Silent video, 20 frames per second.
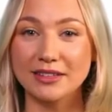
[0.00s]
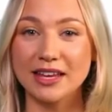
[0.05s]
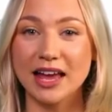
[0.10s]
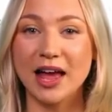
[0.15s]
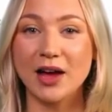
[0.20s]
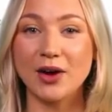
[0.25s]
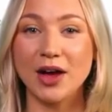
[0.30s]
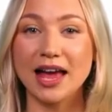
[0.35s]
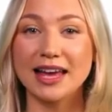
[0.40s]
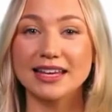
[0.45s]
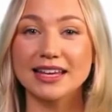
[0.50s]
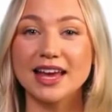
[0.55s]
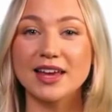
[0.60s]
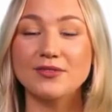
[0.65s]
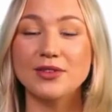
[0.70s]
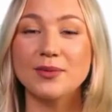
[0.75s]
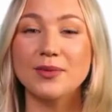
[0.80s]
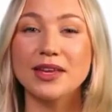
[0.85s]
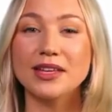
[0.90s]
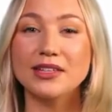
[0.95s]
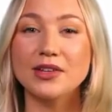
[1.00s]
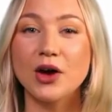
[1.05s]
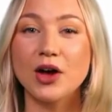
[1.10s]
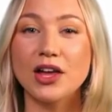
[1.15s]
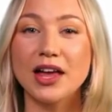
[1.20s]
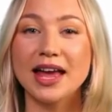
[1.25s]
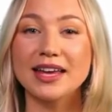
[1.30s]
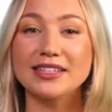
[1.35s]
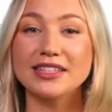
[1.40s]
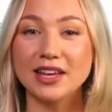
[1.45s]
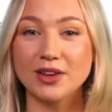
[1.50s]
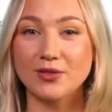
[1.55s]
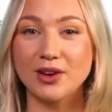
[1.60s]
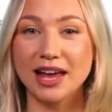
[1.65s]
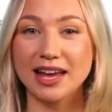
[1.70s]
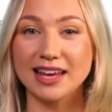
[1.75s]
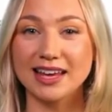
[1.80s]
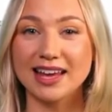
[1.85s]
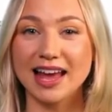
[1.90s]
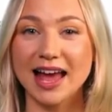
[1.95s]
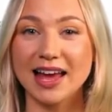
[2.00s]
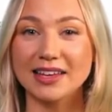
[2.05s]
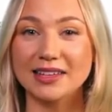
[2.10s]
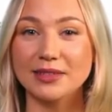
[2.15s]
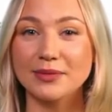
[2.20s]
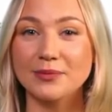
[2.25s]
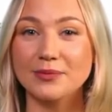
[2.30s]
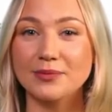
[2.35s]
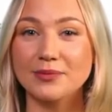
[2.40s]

now and never miss our essay writing guides.